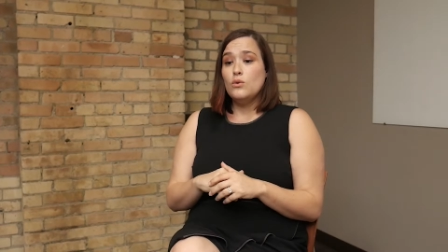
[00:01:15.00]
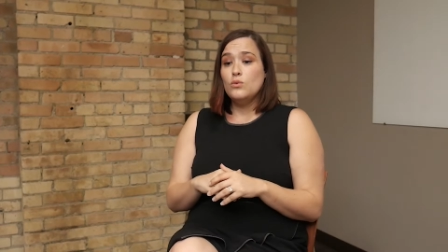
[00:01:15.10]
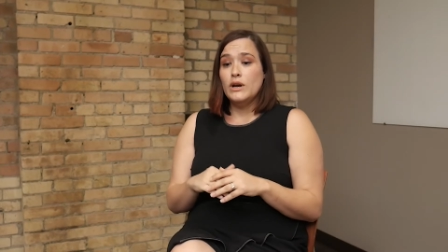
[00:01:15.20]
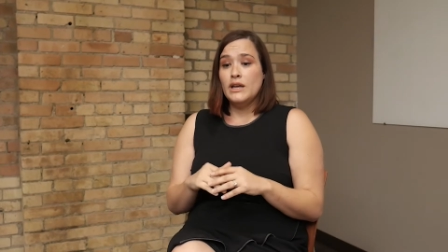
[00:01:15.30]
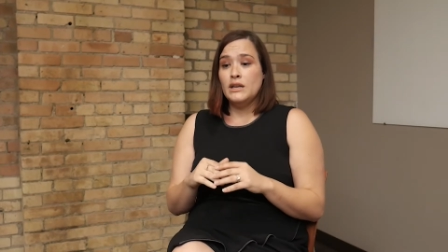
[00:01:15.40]

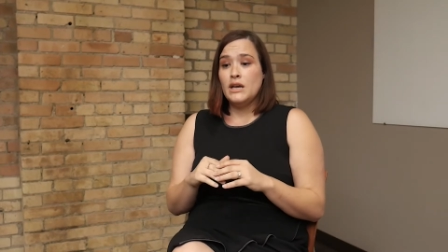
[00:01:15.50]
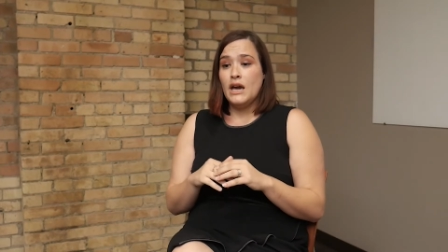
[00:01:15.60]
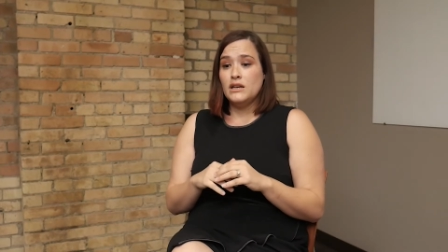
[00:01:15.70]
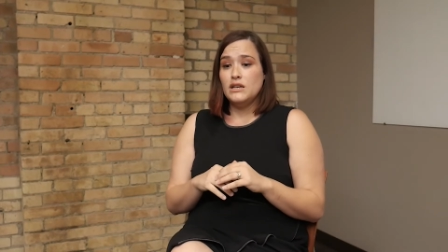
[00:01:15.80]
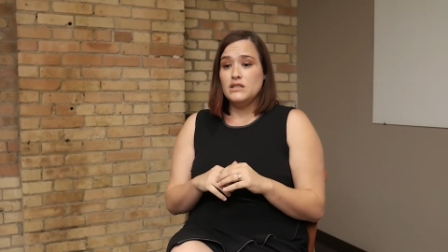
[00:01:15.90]
When
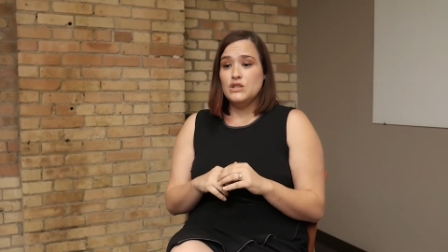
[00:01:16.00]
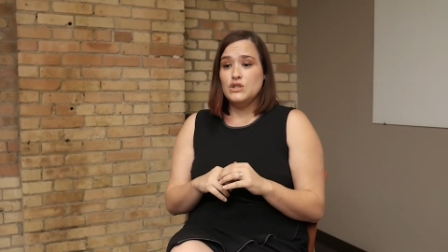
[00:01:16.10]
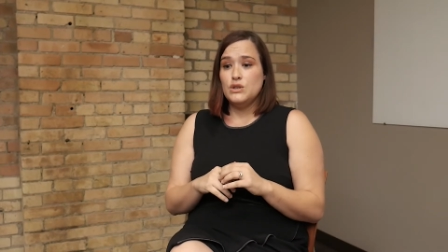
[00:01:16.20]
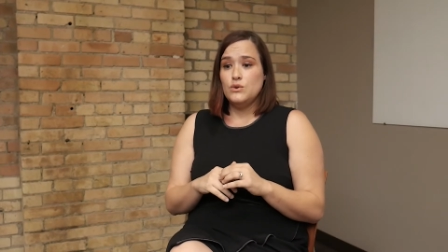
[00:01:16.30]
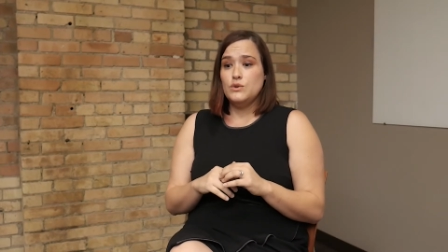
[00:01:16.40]

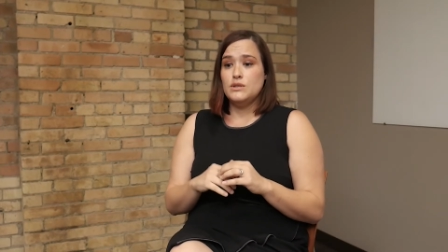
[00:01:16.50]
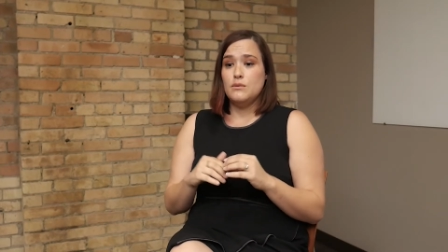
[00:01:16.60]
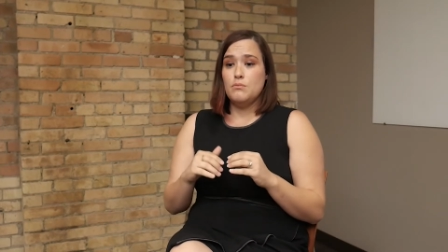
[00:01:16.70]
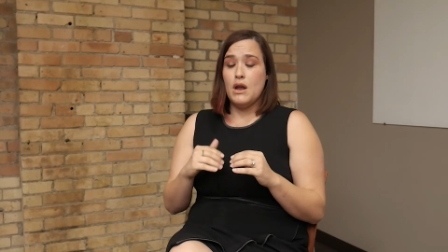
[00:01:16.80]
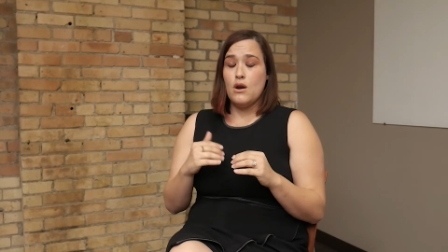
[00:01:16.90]
adolescents use
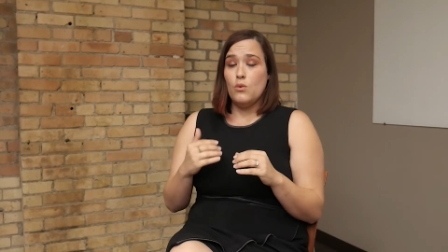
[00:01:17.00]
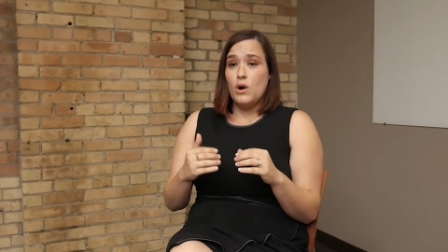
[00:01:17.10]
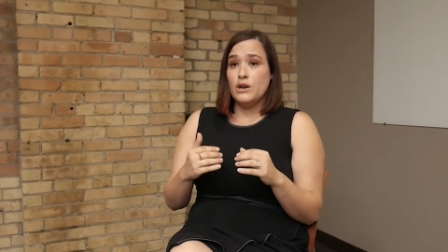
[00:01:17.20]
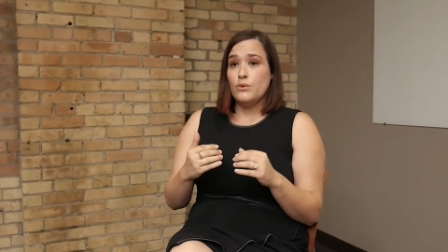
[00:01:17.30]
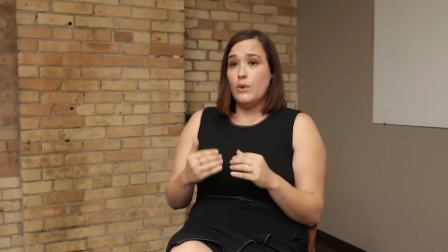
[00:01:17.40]
marijuana